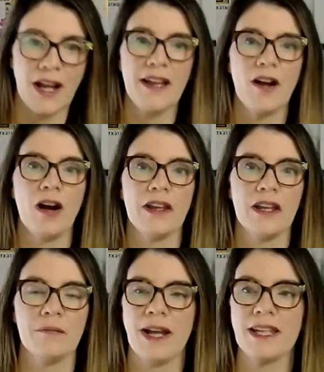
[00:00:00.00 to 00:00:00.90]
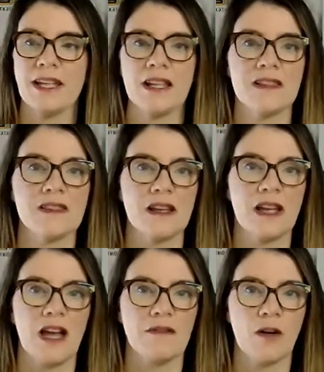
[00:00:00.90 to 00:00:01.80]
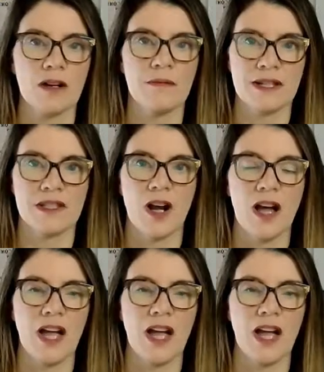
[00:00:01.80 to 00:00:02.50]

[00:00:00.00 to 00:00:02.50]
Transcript: I audit, my kids have already been taught.